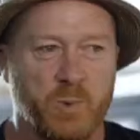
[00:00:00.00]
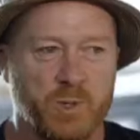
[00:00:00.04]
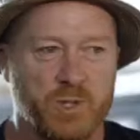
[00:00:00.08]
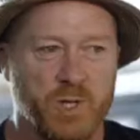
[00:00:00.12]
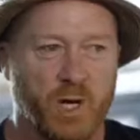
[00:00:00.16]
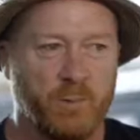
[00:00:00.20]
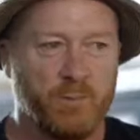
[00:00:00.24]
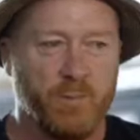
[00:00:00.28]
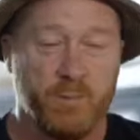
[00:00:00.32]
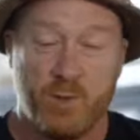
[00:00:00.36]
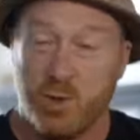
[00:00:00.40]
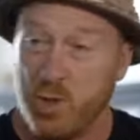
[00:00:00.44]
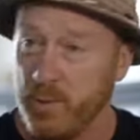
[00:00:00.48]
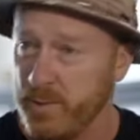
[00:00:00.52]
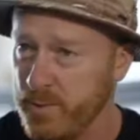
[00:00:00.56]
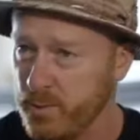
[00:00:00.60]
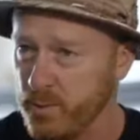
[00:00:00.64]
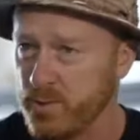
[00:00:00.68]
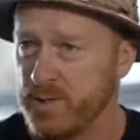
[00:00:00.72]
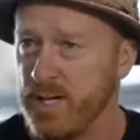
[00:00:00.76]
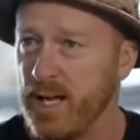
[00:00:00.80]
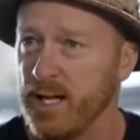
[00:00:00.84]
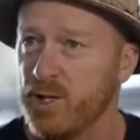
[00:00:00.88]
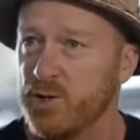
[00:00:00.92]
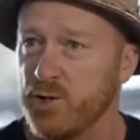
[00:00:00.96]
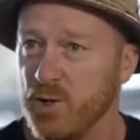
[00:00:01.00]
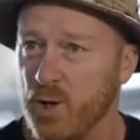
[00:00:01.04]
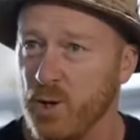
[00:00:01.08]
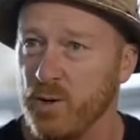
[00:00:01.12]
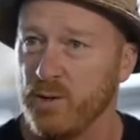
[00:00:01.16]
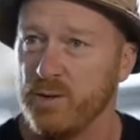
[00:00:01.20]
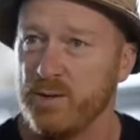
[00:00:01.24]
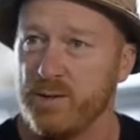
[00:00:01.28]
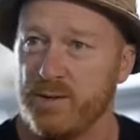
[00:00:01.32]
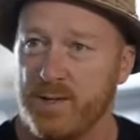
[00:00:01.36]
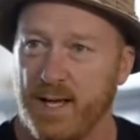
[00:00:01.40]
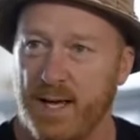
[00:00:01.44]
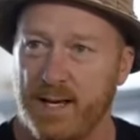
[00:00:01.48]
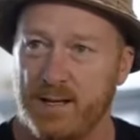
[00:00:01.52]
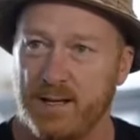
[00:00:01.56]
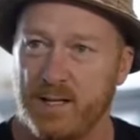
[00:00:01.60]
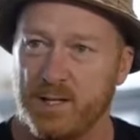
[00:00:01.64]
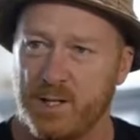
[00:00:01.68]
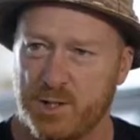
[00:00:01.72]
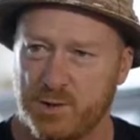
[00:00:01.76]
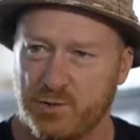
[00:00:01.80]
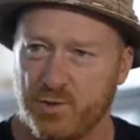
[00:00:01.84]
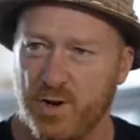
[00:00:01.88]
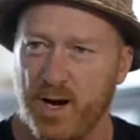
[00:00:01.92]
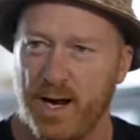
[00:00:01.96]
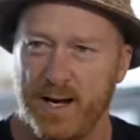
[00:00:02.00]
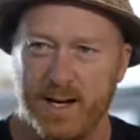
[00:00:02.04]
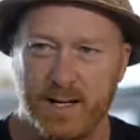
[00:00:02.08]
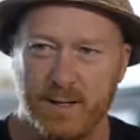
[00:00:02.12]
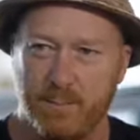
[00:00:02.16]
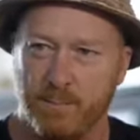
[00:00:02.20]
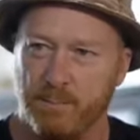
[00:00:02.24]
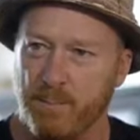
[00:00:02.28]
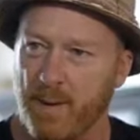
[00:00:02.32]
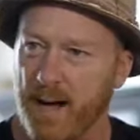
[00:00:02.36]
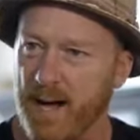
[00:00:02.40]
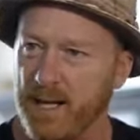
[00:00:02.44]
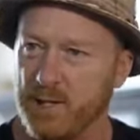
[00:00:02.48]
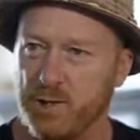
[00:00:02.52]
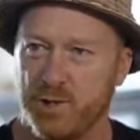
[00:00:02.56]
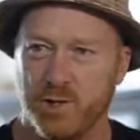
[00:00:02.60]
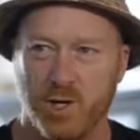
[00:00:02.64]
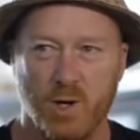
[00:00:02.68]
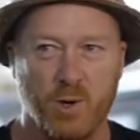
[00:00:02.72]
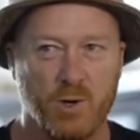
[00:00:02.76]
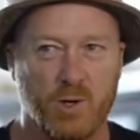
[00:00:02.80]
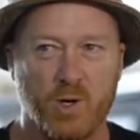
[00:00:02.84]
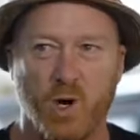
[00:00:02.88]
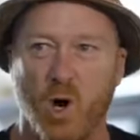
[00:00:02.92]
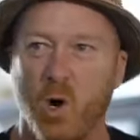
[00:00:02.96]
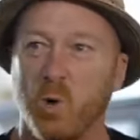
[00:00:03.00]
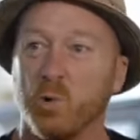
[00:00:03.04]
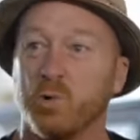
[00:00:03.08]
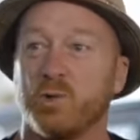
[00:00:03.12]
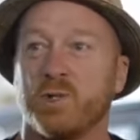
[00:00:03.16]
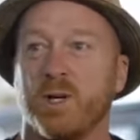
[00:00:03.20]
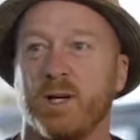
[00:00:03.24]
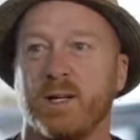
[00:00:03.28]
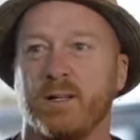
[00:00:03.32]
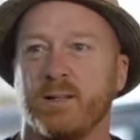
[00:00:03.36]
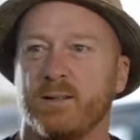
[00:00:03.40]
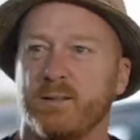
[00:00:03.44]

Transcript: which I'm assuming we'll touch on, that Australian macho culture.